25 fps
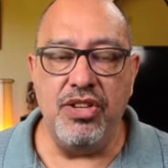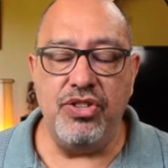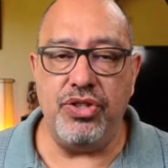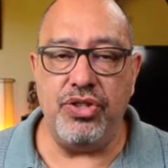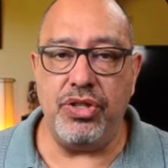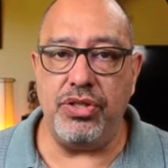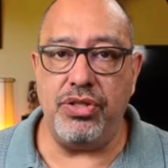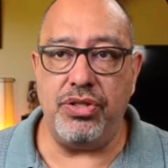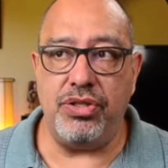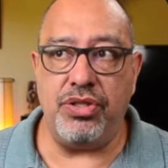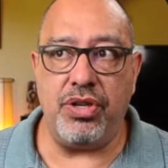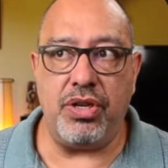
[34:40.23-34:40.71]

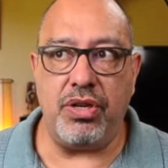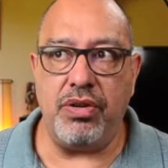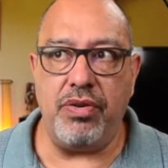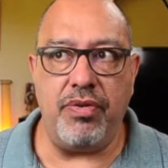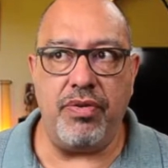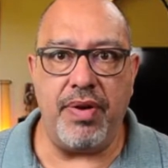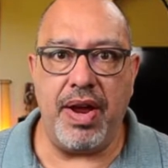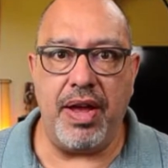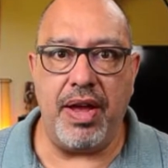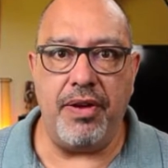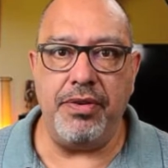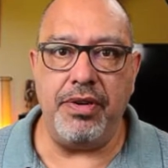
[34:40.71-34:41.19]
just turn
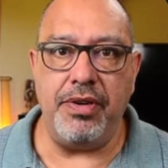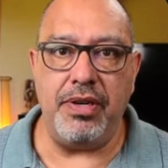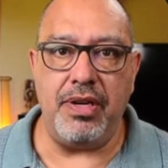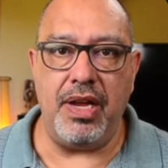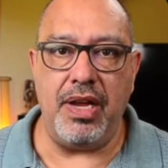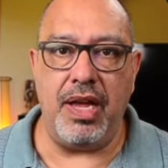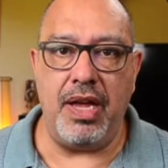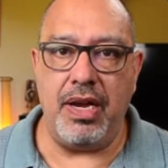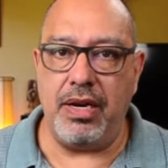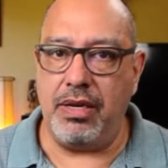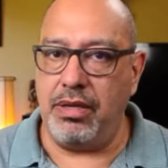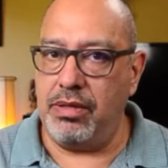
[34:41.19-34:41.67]
around
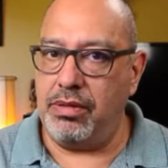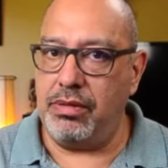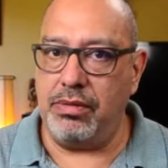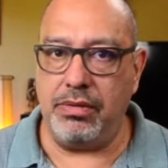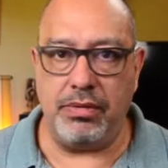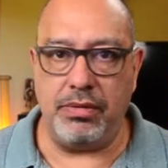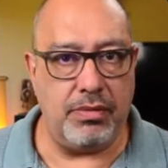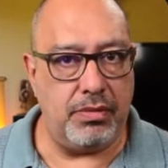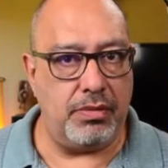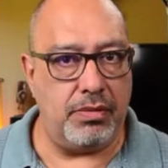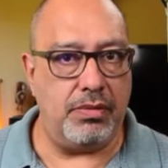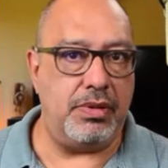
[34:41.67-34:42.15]

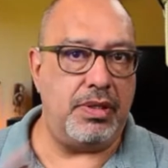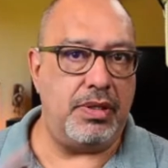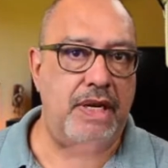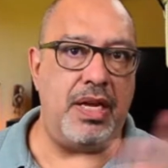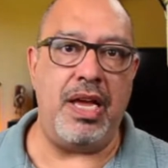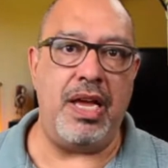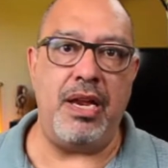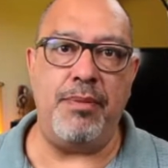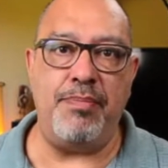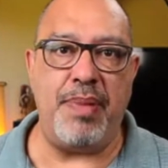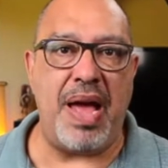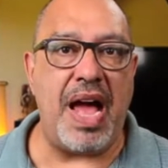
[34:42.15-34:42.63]
and
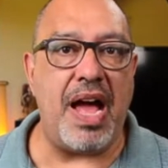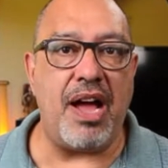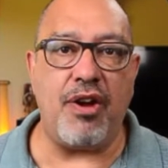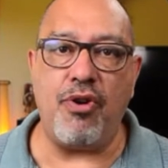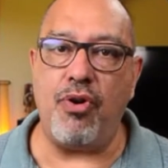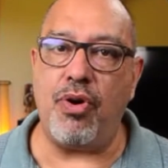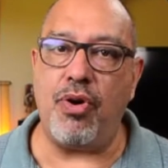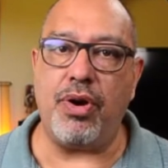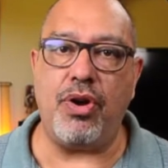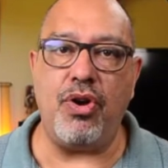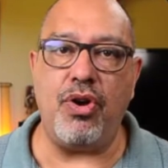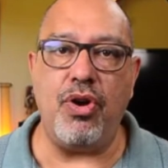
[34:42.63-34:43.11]
head
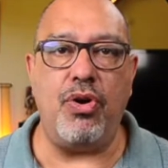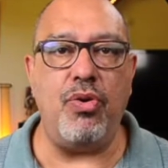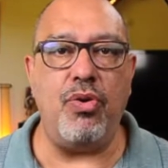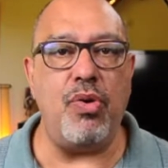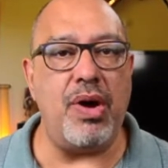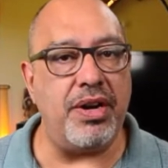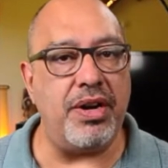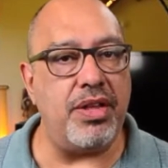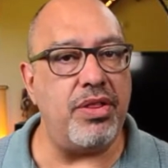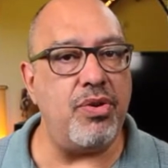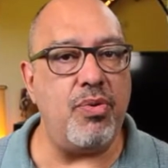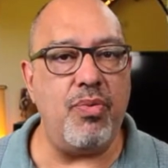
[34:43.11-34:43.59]
back or
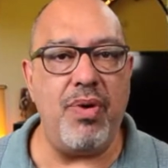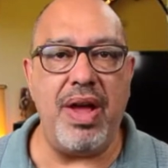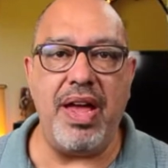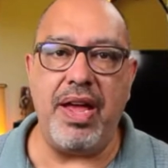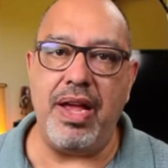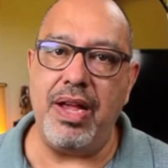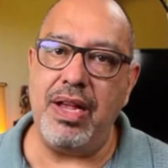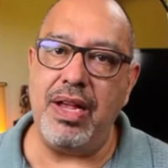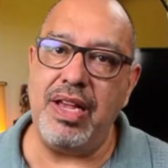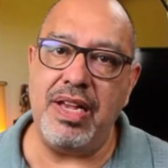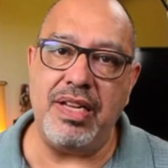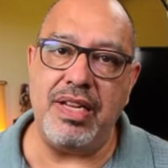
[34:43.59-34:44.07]
go another
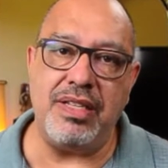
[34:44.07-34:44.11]
way.